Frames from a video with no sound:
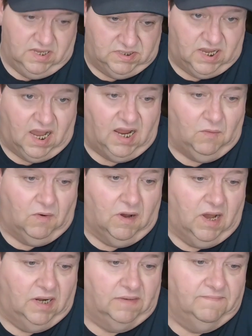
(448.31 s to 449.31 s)

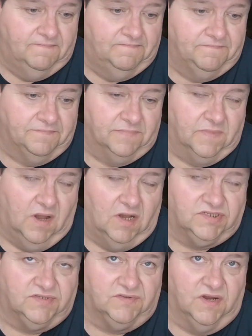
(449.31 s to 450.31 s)
Taiwan,
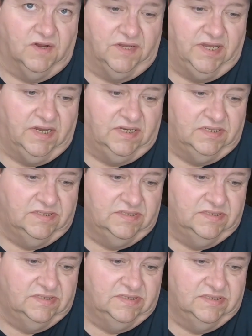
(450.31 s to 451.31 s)
Australia,
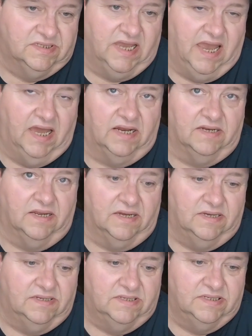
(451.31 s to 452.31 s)

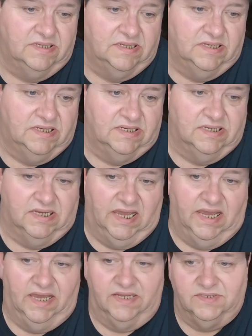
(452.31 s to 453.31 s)
Canada,
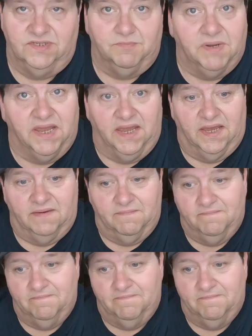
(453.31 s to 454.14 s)
and Japan.